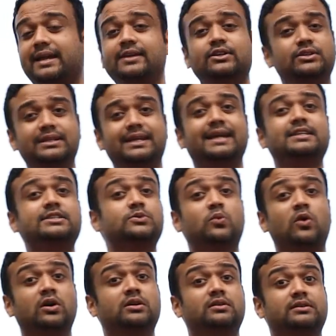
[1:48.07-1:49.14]
Can you guess
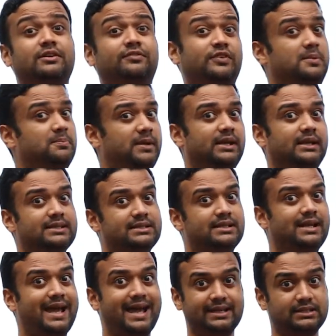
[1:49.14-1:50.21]
what different meanings it
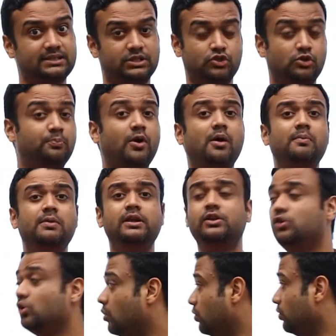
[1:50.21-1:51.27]
has? You probably
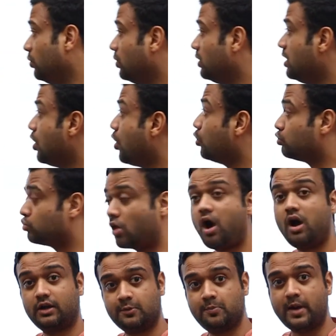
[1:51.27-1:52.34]
know
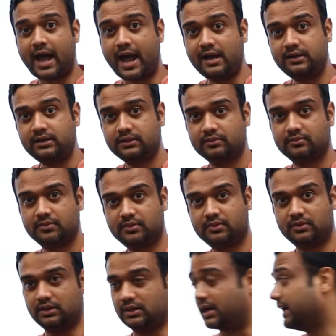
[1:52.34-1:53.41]
rock band,
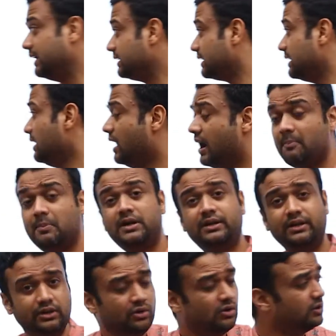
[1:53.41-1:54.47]
right? But
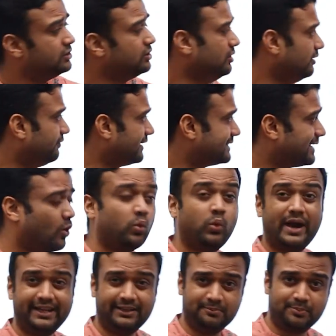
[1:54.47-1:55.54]
did you also know if I say
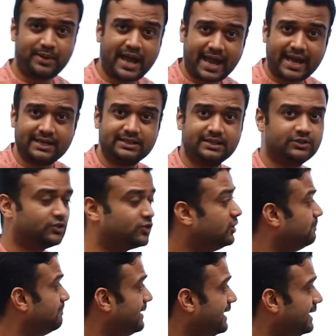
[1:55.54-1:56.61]
wedding band, it could
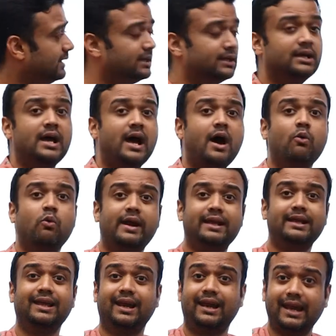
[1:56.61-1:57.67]
mean a
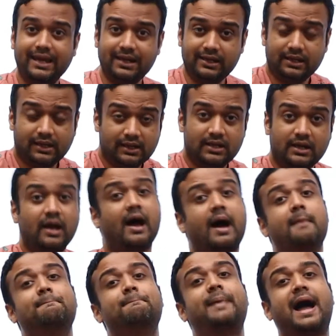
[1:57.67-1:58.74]
wedding ring?
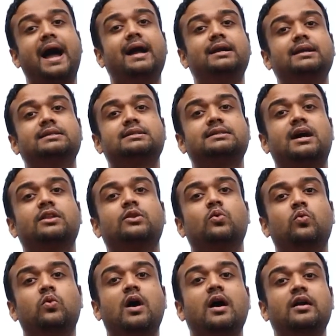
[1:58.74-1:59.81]
A band is another
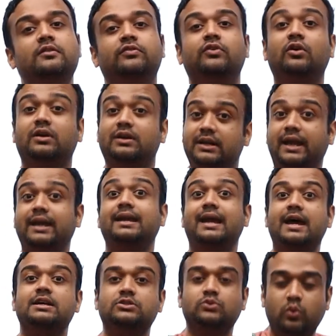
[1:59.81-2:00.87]
word for ring
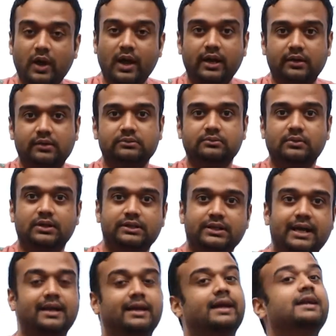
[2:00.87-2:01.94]
as well,
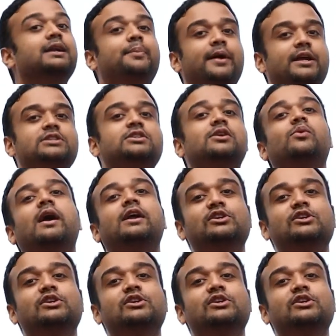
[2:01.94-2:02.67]
right? Again, depends on where